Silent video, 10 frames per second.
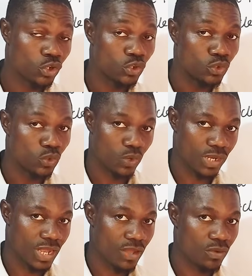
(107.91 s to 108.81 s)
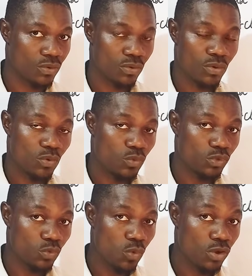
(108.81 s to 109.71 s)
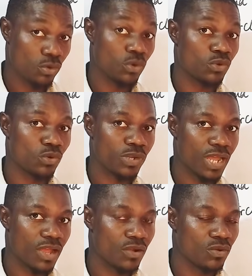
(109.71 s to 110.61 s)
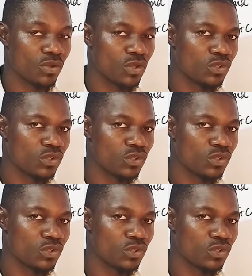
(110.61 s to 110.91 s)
known angles with one unknown angle.